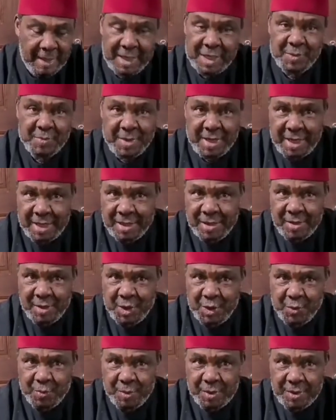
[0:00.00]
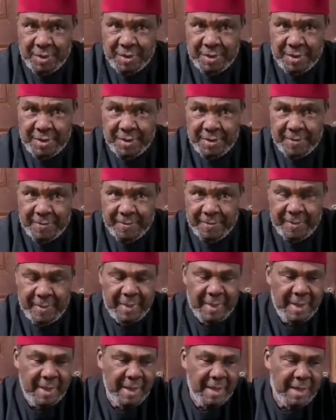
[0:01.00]
He has my endorsement.
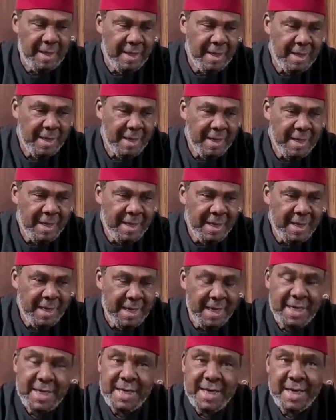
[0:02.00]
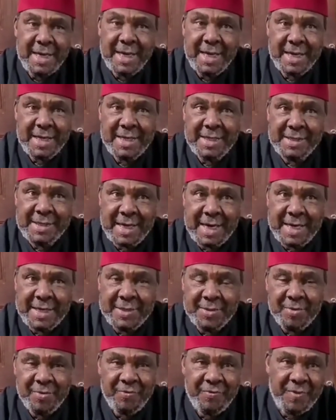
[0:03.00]
Any day he
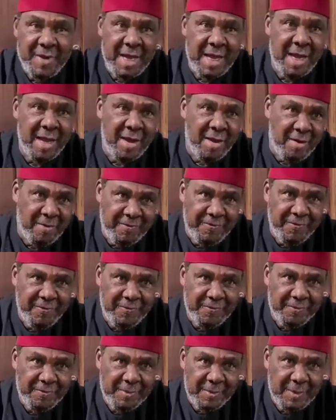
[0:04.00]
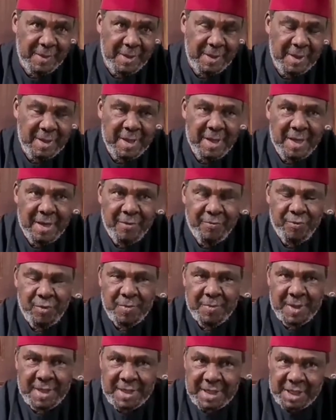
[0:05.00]
decides to veer off
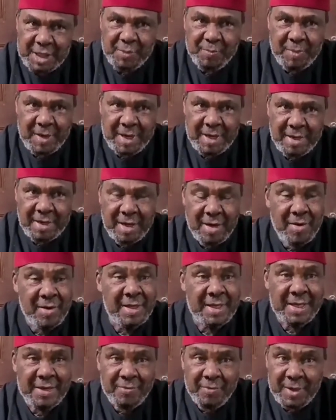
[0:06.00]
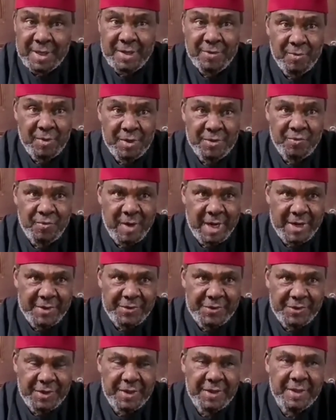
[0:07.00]
from the discipline under which he was
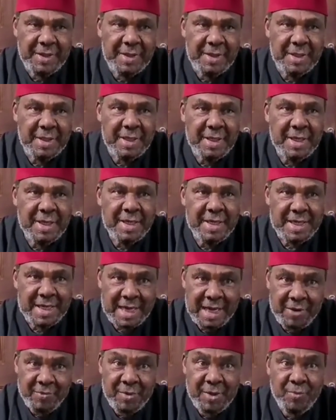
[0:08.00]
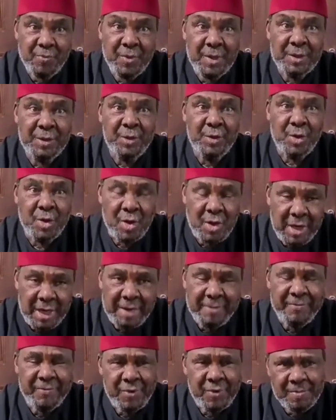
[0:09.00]
raised, I will withdraw
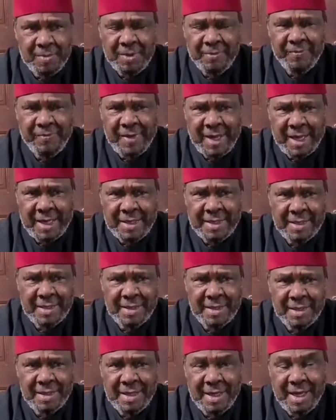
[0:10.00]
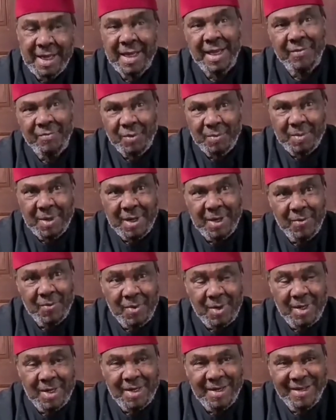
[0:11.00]
him from the fight. I give him my
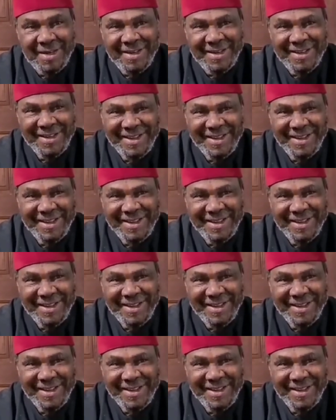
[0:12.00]
word.